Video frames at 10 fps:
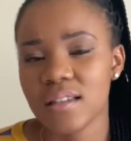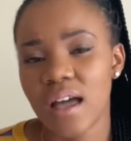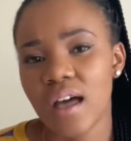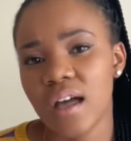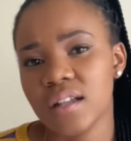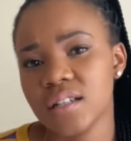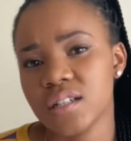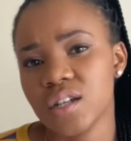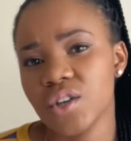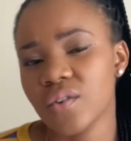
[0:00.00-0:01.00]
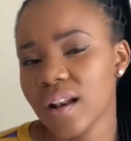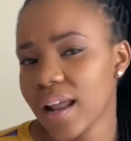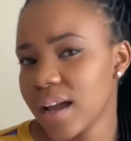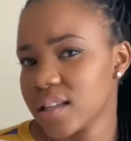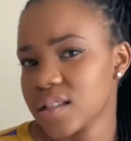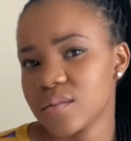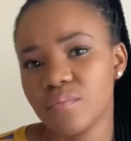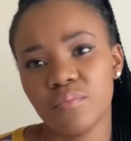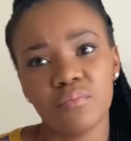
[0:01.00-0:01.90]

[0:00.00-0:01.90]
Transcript: and your clients